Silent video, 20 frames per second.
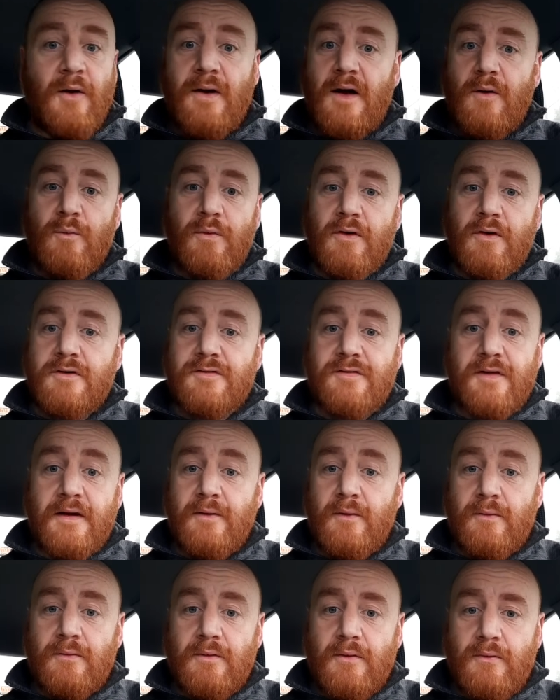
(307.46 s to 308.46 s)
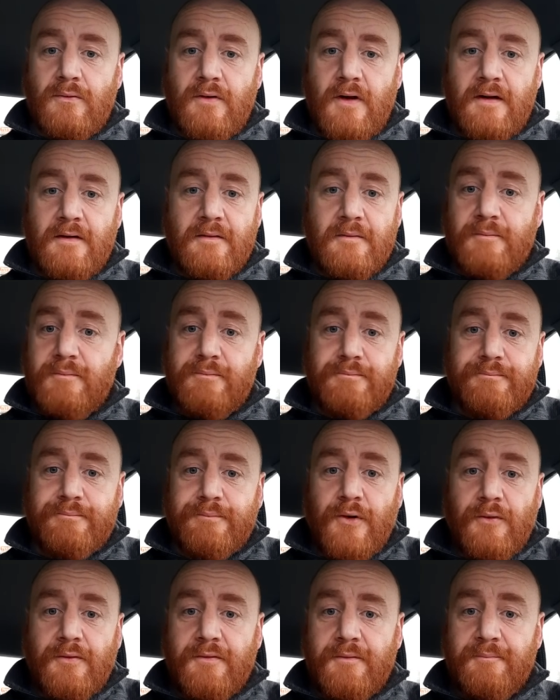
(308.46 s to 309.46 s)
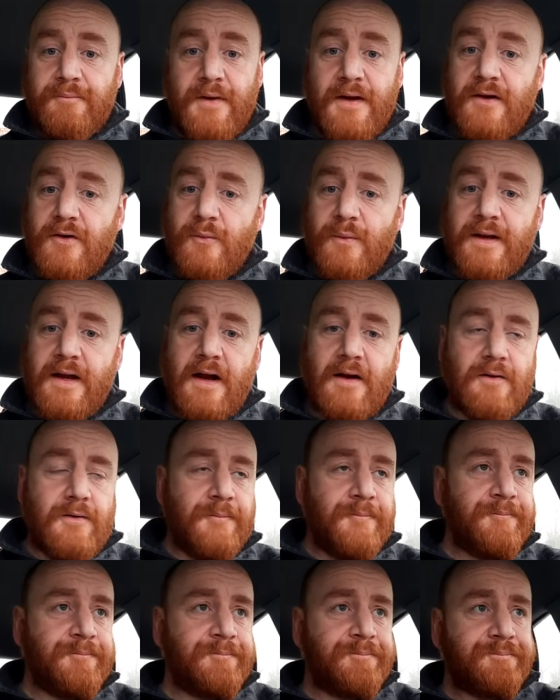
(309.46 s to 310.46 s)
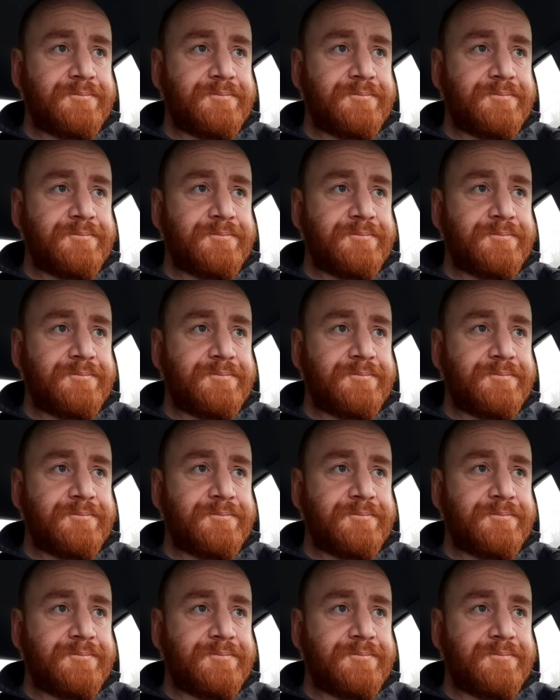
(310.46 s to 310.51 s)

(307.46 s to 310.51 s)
How that works, I don't know, right? But here we are.